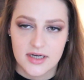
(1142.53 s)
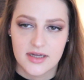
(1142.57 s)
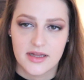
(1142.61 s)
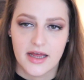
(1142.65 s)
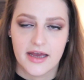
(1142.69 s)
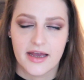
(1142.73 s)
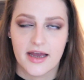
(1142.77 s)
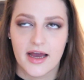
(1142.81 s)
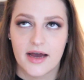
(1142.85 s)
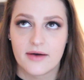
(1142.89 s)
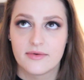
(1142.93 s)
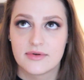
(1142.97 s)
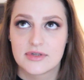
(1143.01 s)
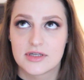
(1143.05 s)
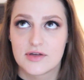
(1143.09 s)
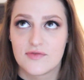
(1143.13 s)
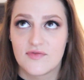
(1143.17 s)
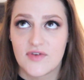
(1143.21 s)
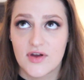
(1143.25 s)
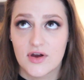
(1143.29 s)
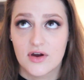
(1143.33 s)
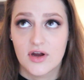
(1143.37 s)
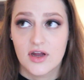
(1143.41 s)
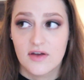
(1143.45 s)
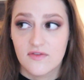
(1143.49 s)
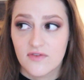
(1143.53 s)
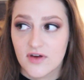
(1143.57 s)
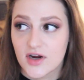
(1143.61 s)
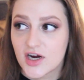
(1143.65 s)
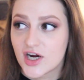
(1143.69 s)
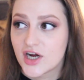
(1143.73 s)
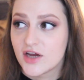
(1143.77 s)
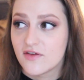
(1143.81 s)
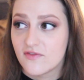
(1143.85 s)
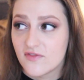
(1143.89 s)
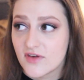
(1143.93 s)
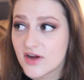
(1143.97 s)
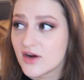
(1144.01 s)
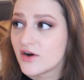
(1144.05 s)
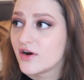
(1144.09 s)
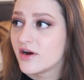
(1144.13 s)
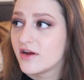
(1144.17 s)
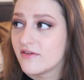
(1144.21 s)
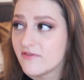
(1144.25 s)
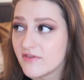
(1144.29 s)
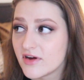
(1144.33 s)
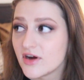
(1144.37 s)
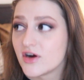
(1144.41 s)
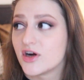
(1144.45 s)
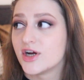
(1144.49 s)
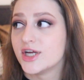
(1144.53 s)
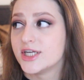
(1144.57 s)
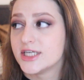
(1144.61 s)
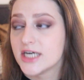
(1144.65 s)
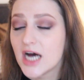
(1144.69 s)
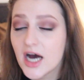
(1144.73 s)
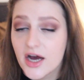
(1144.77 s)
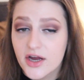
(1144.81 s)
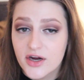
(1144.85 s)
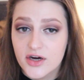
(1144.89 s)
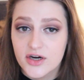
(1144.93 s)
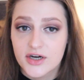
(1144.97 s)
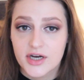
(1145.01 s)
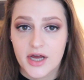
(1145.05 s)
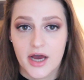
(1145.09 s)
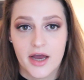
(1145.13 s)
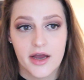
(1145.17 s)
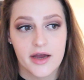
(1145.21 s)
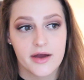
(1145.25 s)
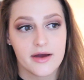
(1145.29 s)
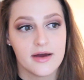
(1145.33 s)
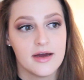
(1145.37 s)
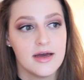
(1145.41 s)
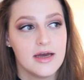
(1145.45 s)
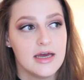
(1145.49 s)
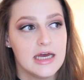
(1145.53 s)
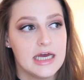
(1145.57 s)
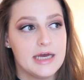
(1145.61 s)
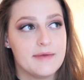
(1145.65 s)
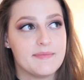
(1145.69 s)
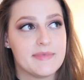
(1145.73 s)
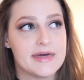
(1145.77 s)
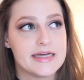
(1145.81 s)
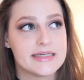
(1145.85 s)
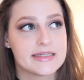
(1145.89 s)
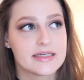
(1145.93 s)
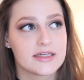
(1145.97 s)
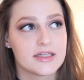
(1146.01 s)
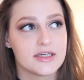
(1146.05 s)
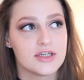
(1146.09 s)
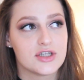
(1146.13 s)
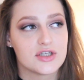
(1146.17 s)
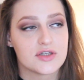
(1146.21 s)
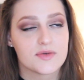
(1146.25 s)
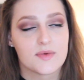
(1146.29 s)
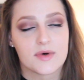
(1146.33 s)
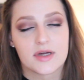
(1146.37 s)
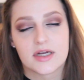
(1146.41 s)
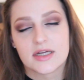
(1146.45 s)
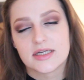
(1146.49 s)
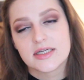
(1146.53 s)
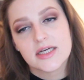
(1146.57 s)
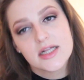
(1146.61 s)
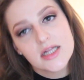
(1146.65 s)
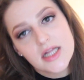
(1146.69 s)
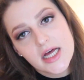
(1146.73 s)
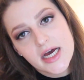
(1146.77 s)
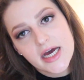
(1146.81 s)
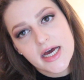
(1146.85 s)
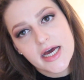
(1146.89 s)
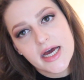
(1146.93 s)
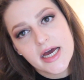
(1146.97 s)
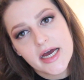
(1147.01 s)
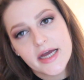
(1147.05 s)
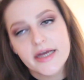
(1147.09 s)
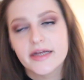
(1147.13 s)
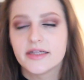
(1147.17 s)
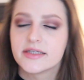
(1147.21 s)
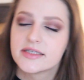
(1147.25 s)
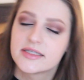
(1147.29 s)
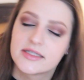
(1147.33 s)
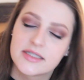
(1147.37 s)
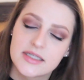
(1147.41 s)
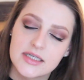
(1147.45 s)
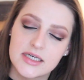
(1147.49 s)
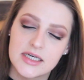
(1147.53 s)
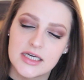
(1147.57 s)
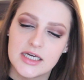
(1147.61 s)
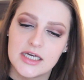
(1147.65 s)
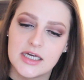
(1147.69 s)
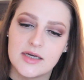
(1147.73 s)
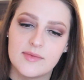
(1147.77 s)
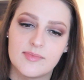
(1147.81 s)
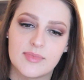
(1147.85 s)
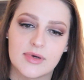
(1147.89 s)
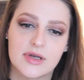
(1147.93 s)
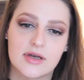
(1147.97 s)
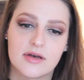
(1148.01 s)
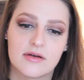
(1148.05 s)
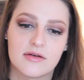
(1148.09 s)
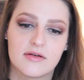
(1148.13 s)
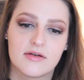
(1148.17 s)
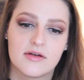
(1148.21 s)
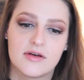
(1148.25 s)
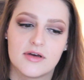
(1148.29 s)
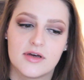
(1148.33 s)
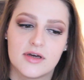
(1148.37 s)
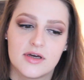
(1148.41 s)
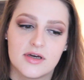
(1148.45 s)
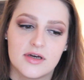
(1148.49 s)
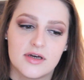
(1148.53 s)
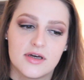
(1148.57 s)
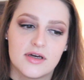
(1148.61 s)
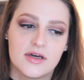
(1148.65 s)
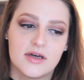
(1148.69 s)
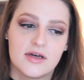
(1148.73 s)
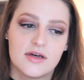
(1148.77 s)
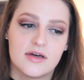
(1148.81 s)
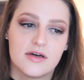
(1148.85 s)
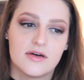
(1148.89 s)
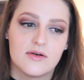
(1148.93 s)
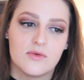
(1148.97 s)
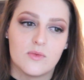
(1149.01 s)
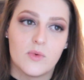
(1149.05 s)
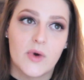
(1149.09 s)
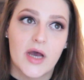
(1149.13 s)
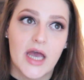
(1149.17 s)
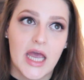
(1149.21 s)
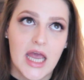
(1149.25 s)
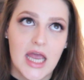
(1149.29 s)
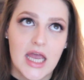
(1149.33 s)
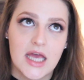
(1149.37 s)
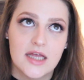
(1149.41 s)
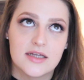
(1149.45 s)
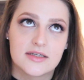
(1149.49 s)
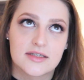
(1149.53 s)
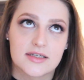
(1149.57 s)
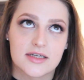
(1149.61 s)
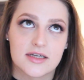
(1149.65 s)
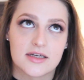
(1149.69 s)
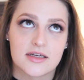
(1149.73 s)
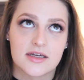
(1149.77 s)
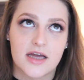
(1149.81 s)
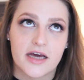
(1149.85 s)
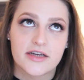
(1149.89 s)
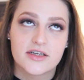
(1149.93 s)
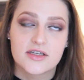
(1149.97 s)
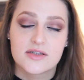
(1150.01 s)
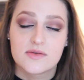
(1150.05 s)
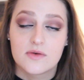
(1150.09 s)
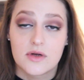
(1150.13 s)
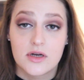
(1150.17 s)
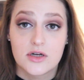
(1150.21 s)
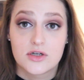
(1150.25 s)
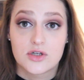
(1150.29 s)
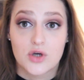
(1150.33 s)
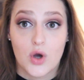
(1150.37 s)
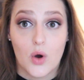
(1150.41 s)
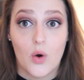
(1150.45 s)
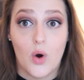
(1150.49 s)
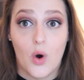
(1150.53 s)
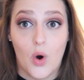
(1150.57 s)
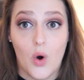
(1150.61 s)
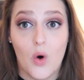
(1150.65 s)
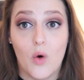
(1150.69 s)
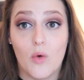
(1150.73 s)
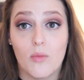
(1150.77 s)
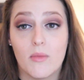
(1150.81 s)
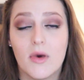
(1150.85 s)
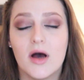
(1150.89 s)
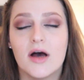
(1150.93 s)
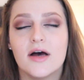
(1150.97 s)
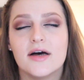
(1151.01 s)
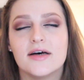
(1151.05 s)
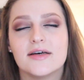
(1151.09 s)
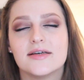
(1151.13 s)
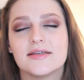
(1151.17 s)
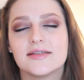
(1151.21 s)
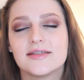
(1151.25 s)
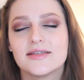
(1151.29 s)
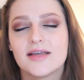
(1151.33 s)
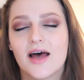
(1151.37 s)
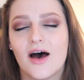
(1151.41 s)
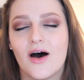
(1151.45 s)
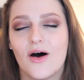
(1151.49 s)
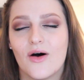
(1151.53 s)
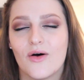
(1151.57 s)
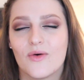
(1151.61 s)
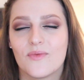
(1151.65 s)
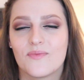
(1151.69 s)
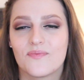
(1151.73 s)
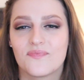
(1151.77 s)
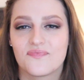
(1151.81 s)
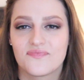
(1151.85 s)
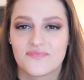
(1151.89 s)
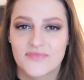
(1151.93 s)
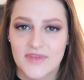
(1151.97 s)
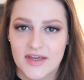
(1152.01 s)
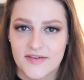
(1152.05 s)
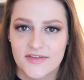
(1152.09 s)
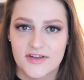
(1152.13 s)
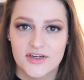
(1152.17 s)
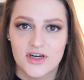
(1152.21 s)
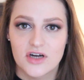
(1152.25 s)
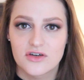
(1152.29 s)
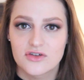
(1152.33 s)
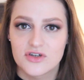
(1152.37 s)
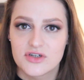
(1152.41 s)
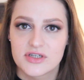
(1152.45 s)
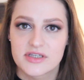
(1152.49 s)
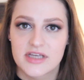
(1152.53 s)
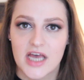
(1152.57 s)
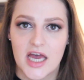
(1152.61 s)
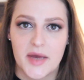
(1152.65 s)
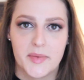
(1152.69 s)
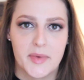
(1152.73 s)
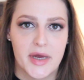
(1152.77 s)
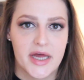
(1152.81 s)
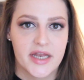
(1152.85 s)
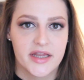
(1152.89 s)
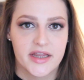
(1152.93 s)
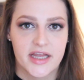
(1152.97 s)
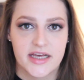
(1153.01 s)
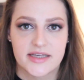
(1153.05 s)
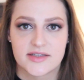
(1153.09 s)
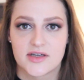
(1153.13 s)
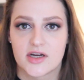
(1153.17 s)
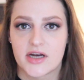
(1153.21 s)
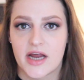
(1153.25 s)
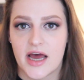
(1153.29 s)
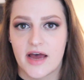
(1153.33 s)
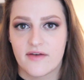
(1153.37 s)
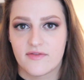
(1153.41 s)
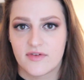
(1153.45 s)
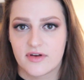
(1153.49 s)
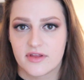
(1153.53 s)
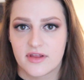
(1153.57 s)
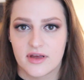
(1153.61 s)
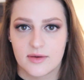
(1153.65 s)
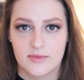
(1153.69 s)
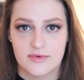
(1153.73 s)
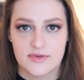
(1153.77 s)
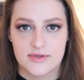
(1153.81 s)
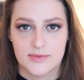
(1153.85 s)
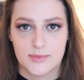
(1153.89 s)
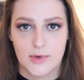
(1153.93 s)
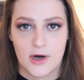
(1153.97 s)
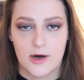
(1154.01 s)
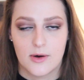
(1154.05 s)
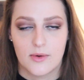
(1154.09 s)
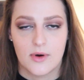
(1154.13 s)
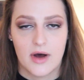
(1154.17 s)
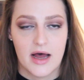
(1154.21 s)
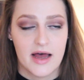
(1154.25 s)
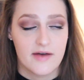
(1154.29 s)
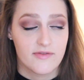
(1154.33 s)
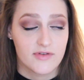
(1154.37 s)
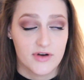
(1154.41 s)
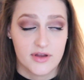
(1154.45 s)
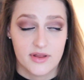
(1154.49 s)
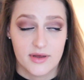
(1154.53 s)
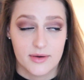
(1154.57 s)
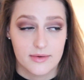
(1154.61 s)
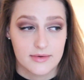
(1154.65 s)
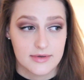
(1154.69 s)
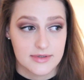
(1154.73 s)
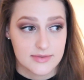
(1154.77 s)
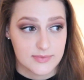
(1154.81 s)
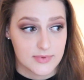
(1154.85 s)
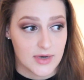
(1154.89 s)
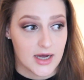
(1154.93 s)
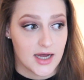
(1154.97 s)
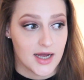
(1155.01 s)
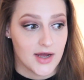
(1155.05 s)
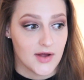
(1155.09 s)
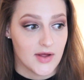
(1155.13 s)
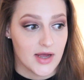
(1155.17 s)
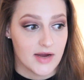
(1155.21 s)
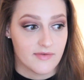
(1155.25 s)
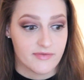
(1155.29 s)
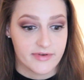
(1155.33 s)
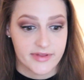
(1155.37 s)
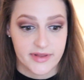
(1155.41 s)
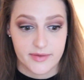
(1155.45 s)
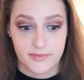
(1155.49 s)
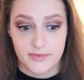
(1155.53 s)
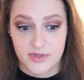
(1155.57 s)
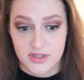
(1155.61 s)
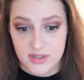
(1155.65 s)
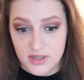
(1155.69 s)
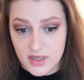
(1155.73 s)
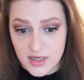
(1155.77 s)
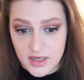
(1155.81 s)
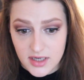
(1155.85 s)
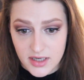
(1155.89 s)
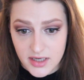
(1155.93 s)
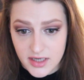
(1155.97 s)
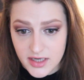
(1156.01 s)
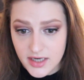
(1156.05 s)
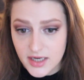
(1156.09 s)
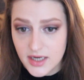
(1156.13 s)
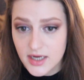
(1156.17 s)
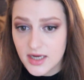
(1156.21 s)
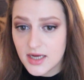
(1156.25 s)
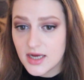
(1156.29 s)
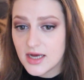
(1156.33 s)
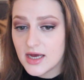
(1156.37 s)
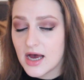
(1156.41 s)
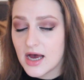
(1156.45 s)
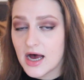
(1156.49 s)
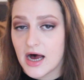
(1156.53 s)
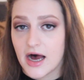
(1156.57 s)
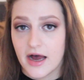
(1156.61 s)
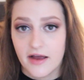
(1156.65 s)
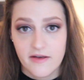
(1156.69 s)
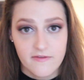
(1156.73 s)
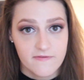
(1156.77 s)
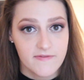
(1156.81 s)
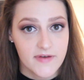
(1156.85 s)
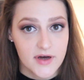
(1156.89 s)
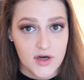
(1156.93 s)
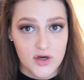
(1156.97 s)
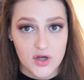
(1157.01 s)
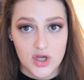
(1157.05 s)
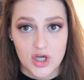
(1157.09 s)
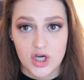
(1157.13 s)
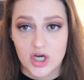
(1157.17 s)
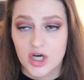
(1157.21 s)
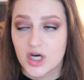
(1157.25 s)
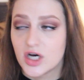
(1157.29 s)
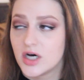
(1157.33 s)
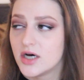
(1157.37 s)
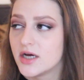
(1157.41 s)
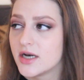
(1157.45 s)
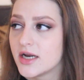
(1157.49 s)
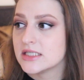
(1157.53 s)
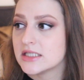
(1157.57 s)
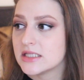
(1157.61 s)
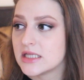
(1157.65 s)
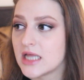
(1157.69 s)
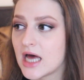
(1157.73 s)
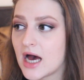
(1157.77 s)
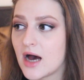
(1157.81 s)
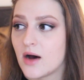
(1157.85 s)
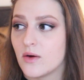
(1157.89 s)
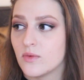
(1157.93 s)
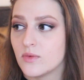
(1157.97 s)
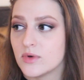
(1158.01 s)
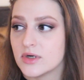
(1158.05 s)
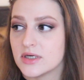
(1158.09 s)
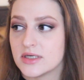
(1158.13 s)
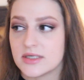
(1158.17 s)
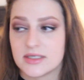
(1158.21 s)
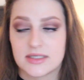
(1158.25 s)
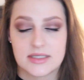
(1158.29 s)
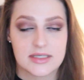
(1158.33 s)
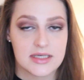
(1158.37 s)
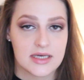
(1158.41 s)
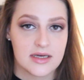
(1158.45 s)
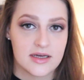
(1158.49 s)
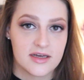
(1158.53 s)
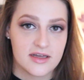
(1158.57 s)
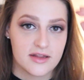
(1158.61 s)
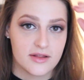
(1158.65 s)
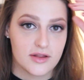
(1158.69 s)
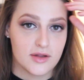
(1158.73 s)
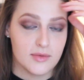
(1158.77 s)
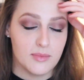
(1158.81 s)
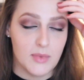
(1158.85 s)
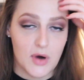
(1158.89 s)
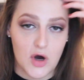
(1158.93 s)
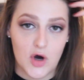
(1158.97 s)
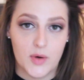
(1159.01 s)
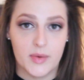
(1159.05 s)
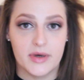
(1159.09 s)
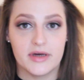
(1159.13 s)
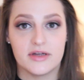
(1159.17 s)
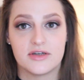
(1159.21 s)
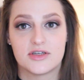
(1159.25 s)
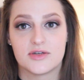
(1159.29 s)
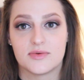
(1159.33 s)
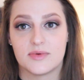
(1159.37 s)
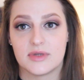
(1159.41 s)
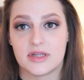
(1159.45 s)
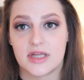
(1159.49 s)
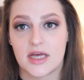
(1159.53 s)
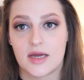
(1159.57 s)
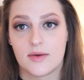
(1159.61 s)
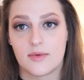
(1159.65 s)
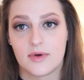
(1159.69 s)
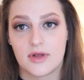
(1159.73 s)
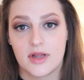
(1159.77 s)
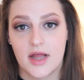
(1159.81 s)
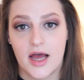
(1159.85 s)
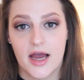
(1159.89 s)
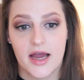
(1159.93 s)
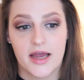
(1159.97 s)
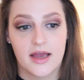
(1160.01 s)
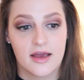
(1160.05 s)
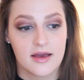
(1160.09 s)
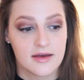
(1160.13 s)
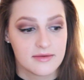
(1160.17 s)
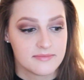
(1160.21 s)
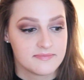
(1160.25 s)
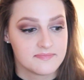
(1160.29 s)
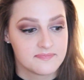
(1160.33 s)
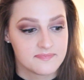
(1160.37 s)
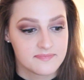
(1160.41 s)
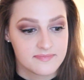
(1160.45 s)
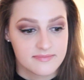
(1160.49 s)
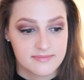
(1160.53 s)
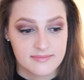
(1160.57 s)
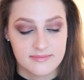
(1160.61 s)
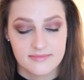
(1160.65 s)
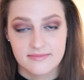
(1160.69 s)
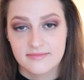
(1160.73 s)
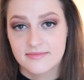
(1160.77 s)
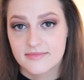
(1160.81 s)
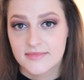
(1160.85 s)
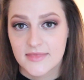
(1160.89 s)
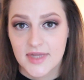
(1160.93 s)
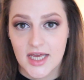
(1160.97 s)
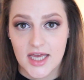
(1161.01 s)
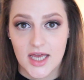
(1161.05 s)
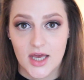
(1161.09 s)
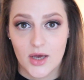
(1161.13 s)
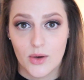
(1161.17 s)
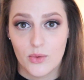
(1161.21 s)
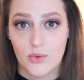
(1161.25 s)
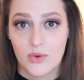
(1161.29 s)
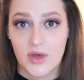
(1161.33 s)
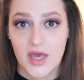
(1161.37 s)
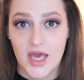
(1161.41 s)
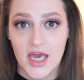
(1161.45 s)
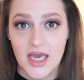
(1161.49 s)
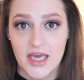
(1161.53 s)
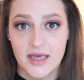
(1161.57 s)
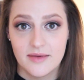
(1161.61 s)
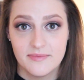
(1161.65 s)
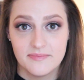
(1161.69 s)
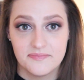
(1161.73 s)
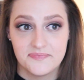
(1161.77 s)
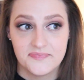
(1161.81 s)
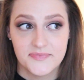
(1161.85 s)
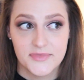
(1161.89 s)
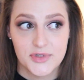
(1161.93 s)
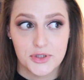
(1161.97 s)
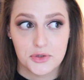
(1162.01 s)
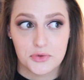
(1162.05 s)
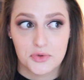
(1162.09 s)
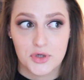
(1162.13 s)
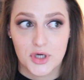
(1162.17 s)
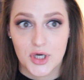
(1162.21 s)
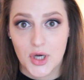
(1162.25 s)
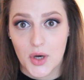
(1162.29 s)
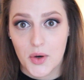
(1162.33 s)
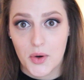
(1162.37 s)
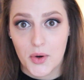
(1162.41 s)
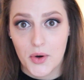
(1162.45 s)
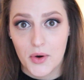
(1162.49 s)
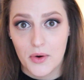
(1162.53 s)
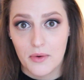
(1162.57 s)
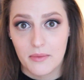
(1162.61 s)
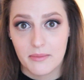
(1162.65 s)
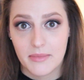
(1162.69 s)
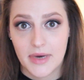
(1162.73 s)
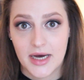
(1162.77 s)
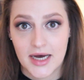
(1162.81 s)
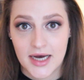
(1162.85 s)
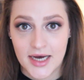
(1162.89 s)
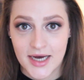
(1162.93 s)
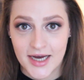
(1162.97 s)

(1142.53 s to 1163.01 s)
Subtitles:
Like, I was very tired. I basically just wanted to lay and sleep and wait, and I just wanted to go home. So the doctors came in, they saw that everything was well, everything was good. I felt good. That was the moment when they were like, okay, you can go home.